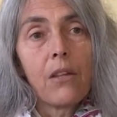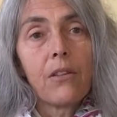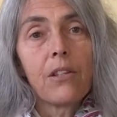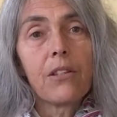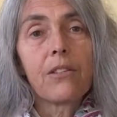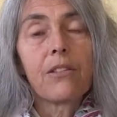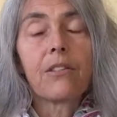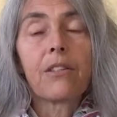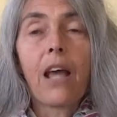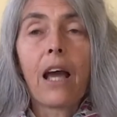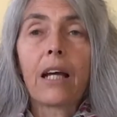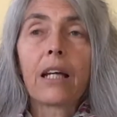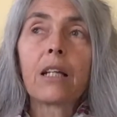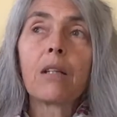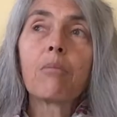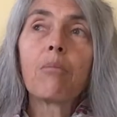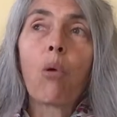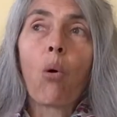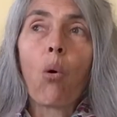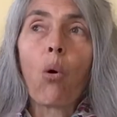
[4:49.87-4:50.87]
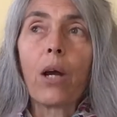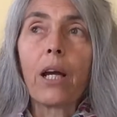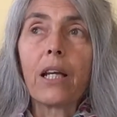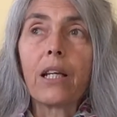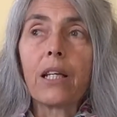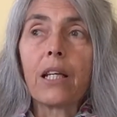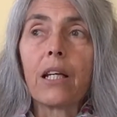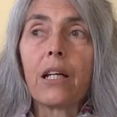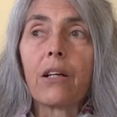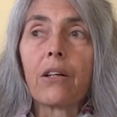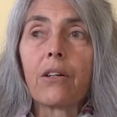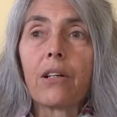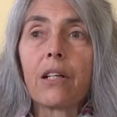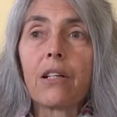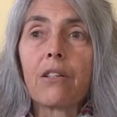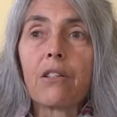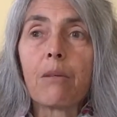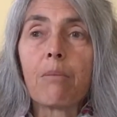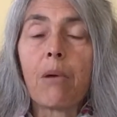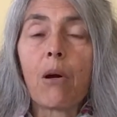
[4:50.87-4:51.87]
The second point here
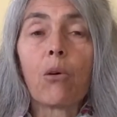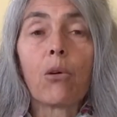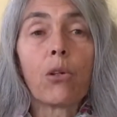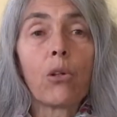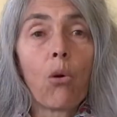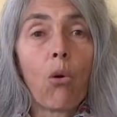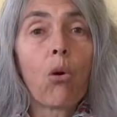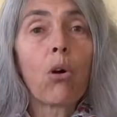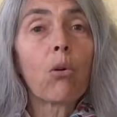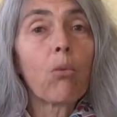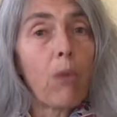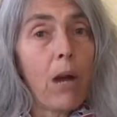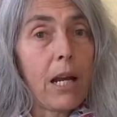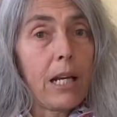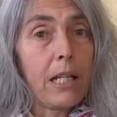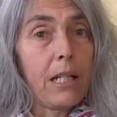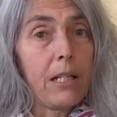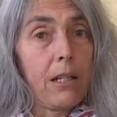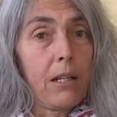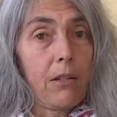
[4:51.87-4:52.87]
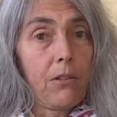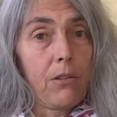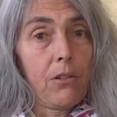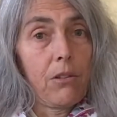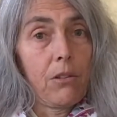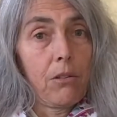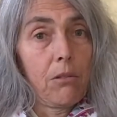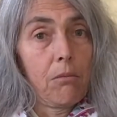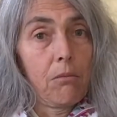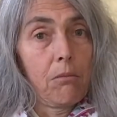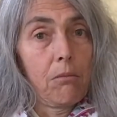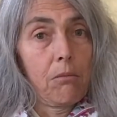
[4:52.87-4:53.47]
is about your readiness.